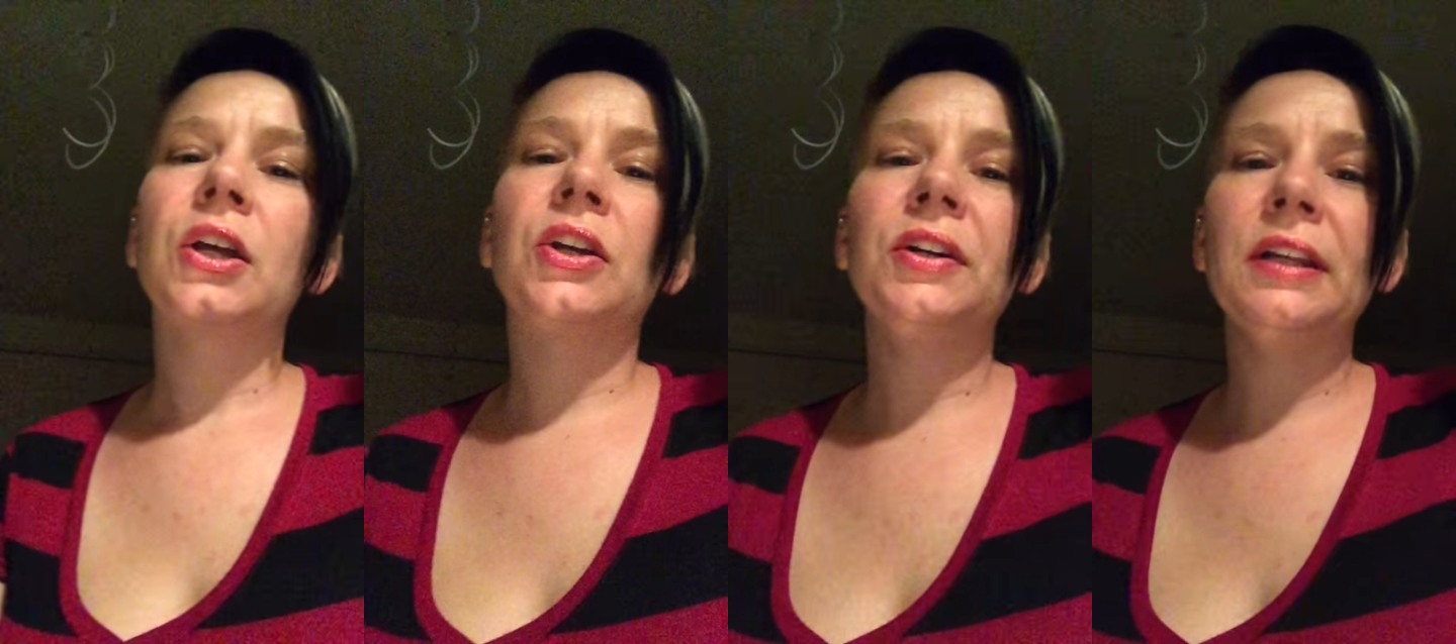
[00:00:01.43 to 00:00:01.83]

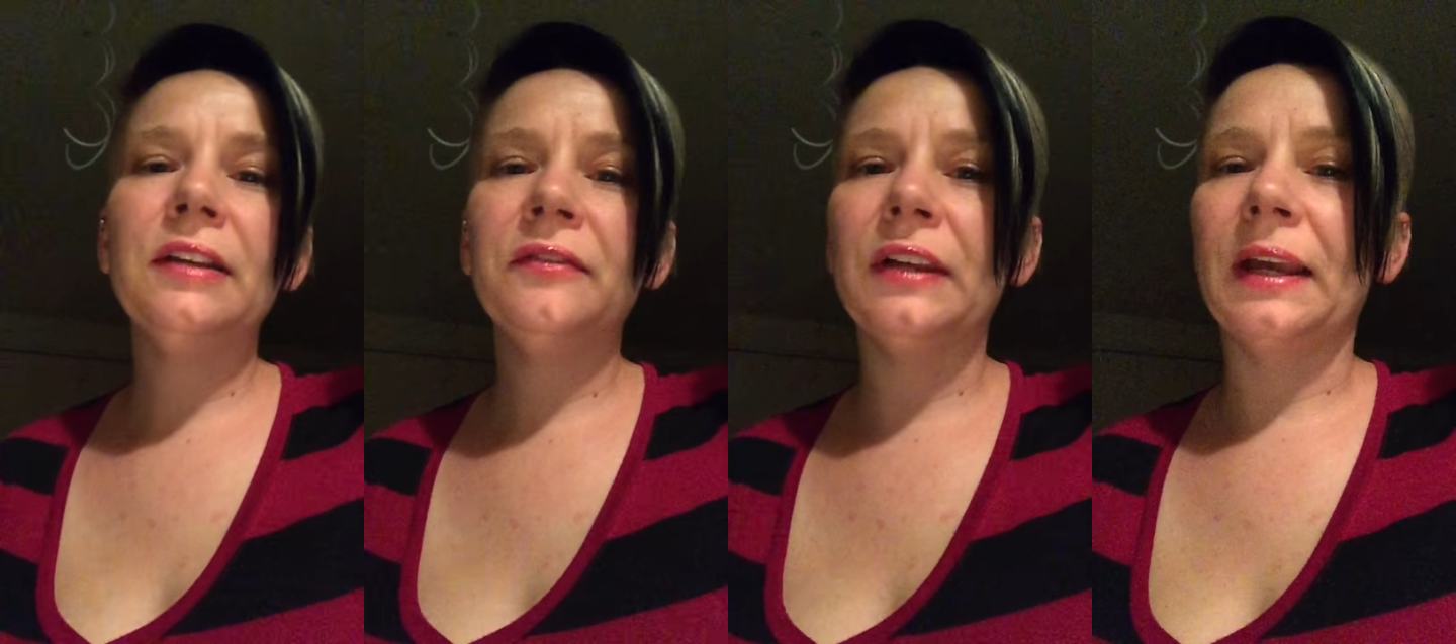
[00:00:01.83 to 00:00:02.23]
Good
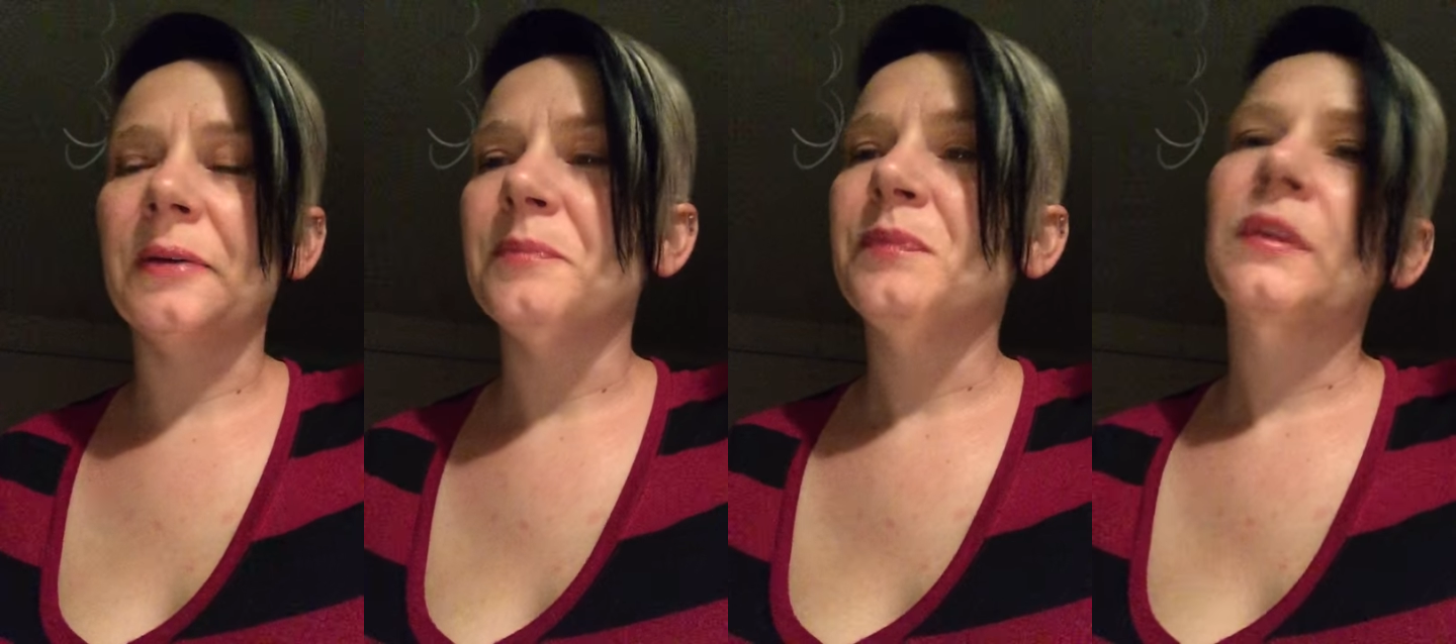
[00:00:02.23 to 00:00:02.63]

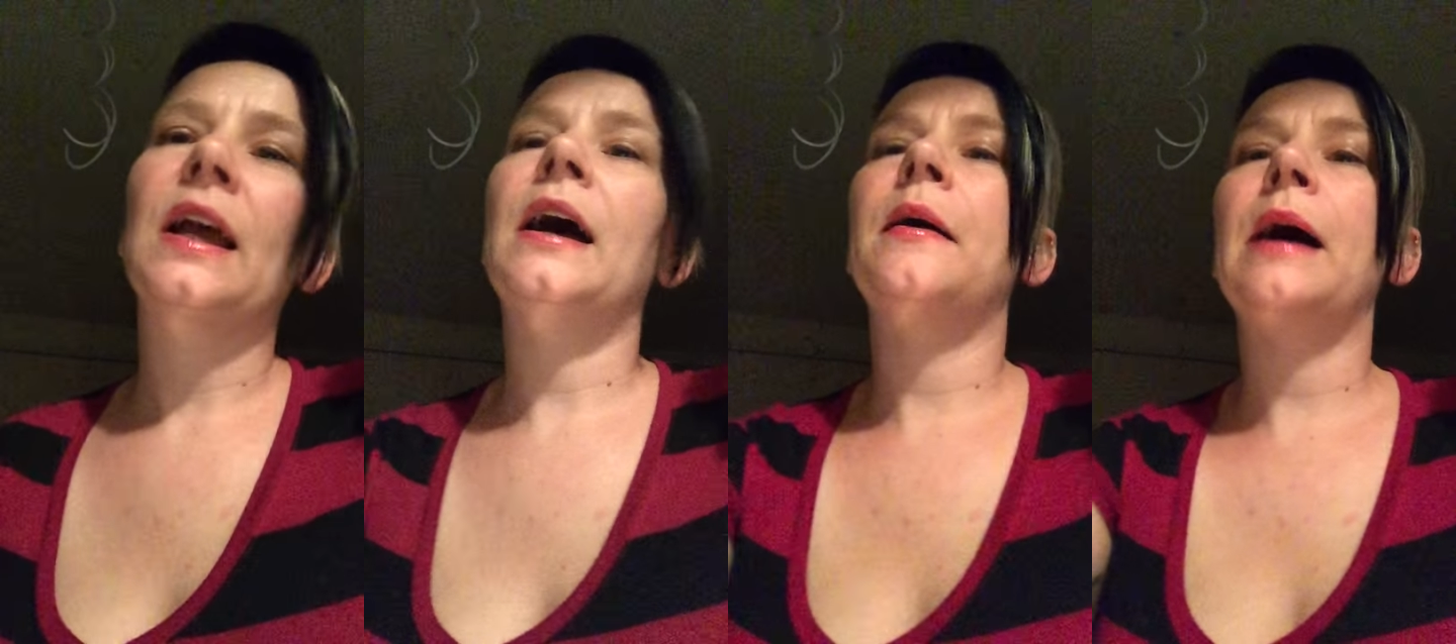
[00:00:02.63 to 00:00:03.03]
evening.
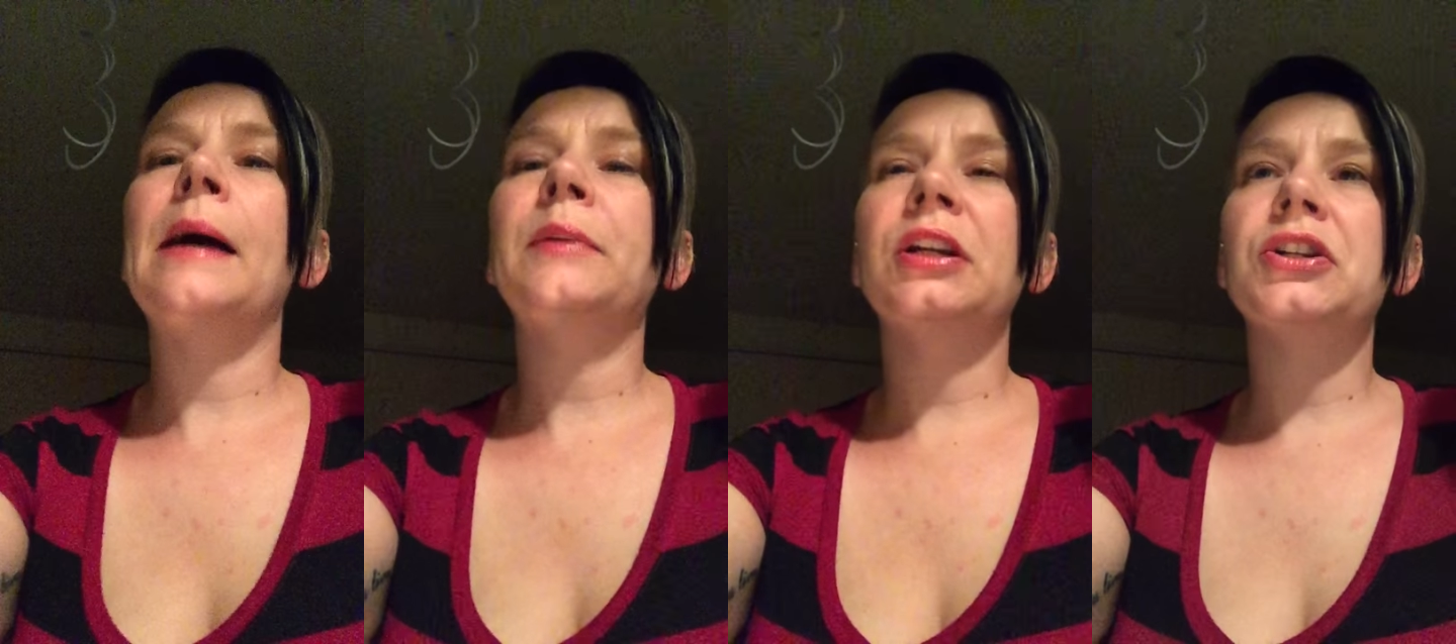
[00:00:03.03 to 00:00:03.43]
Uh,
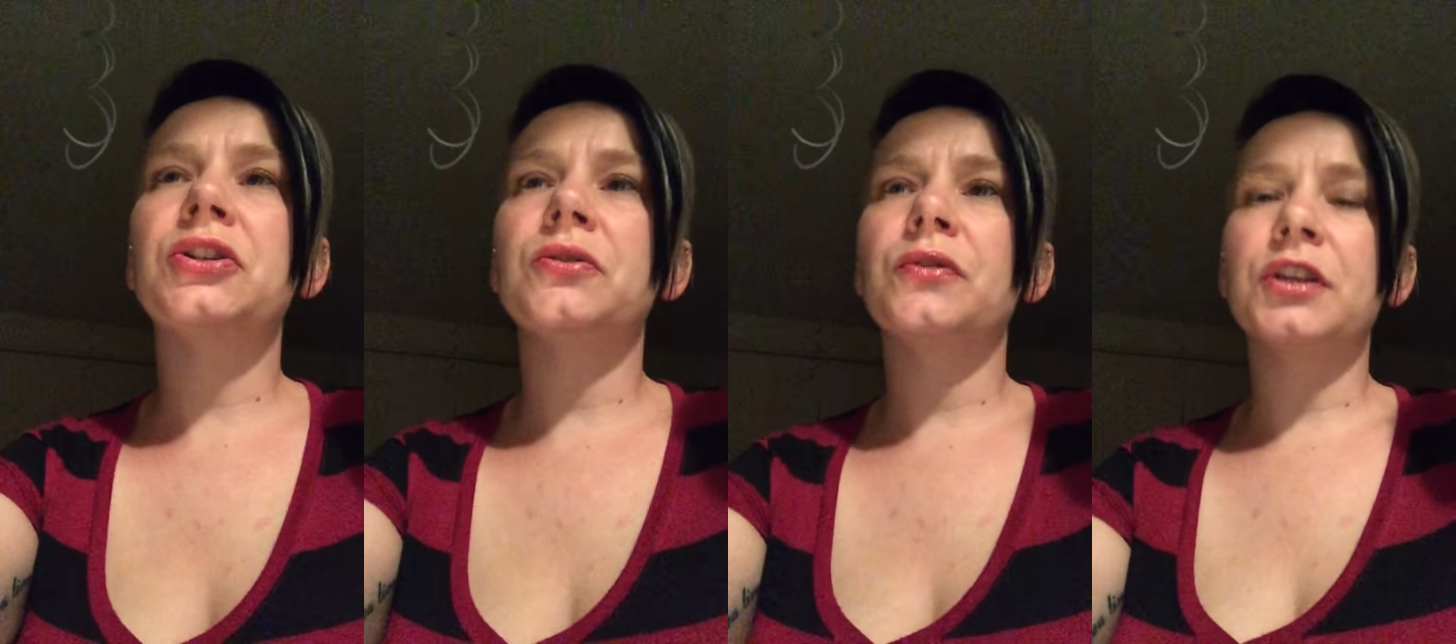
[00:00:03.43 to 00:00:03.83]
I'm going to
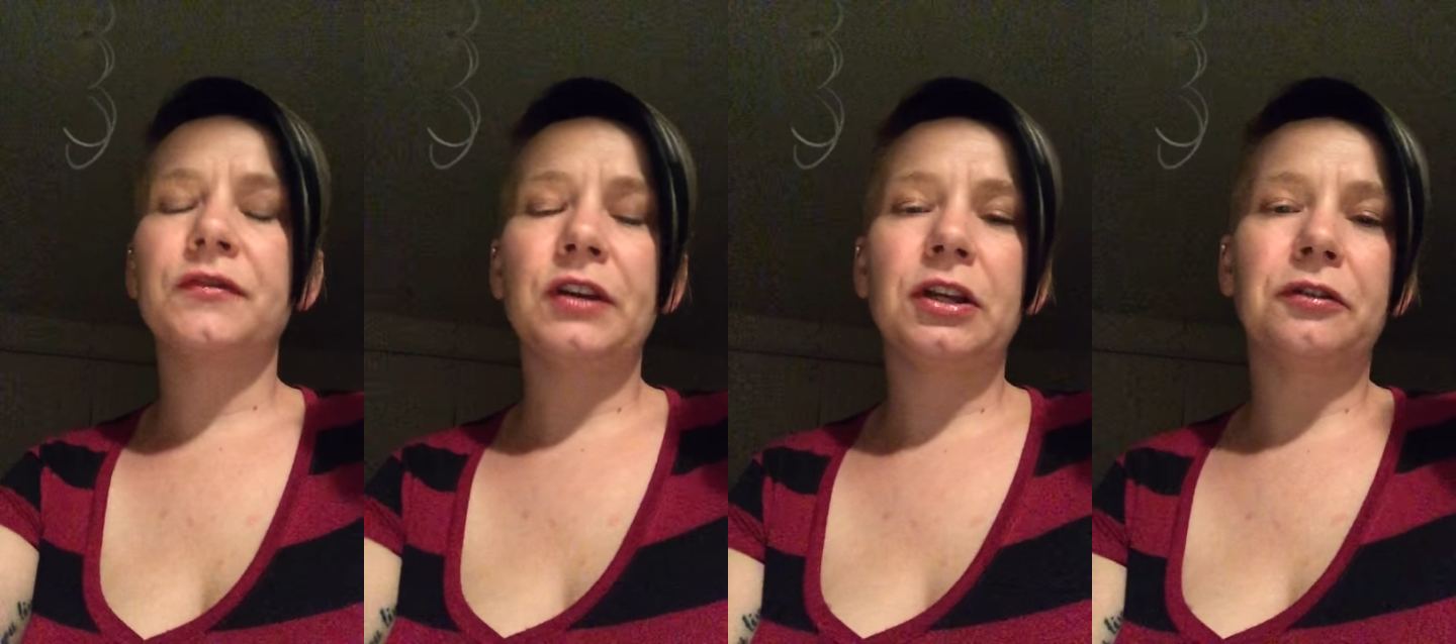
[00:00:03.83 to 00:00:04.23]
do
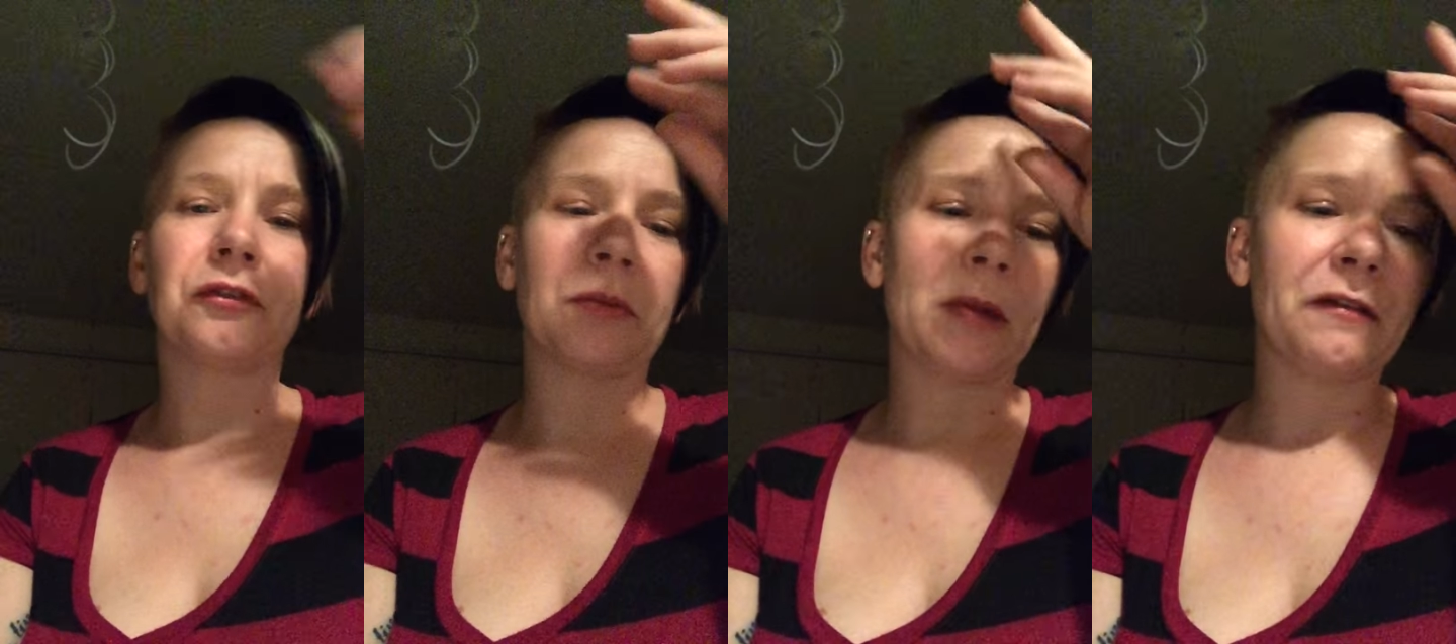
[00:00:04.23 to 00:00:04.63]
this video
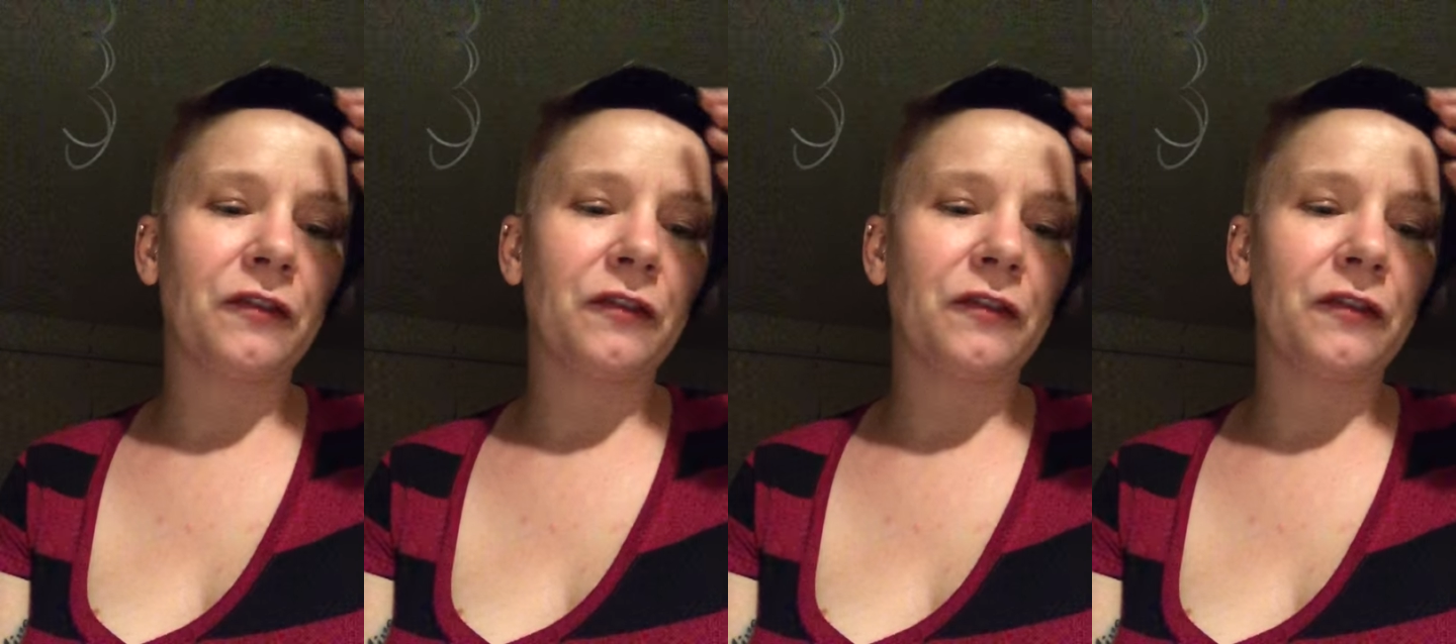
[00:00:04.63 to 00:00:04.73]
from my